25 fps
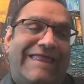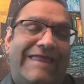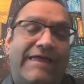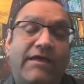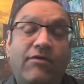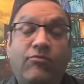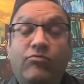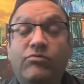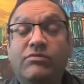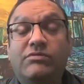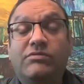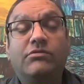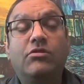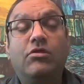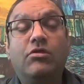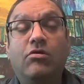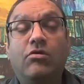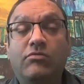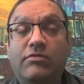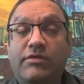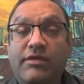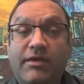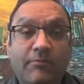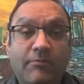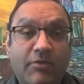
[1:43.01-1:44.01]
That was a
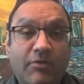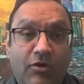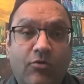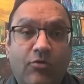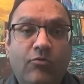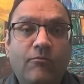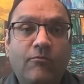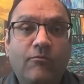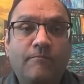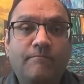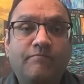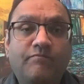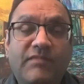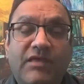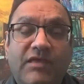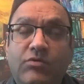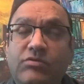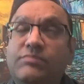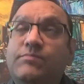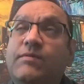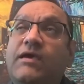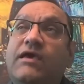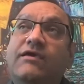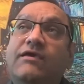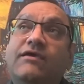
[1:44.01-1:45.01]
long time ago. That
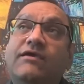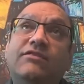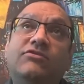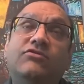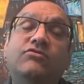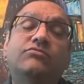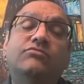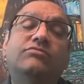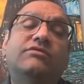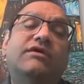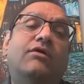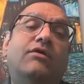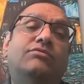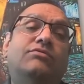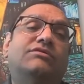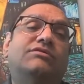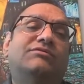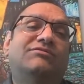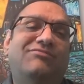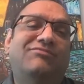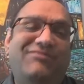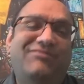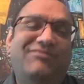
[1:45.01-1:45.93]
was back in 2000.